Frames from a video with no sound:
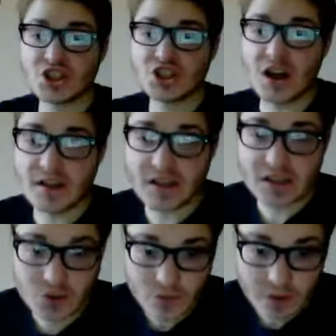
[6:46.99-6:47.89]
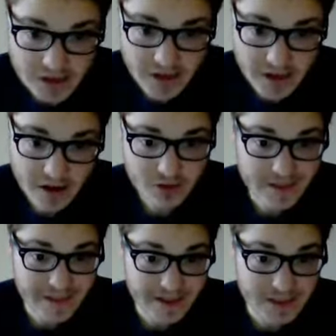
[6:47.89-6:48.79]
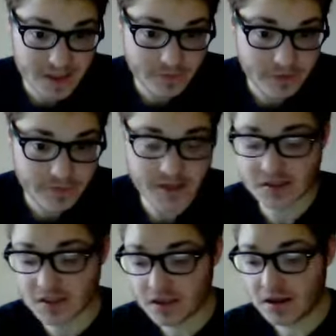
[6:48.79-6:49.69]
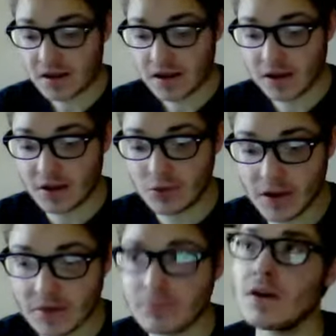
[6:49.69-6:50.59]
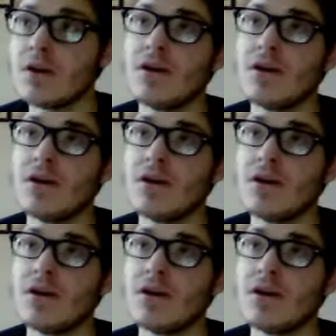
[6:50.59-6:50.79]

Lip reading: Chinese Red Scare in the 1950s. And it went,